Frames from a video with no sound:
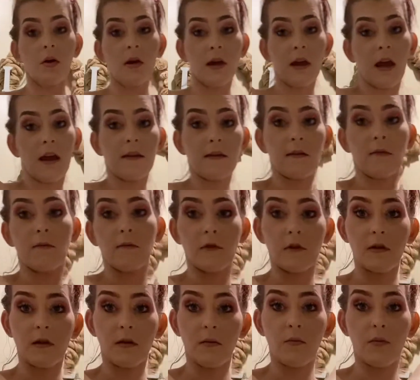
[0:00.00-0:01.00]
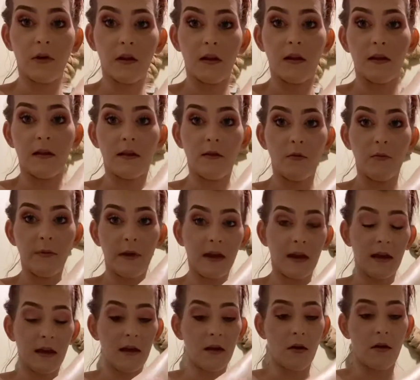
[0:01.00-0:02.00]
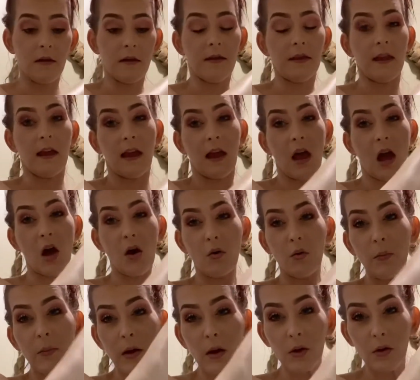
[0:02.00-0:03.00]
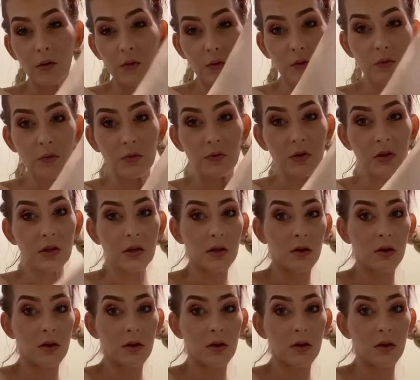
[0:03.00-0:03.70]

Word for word: Okay, so we're just gonna put a little bit on the elbows.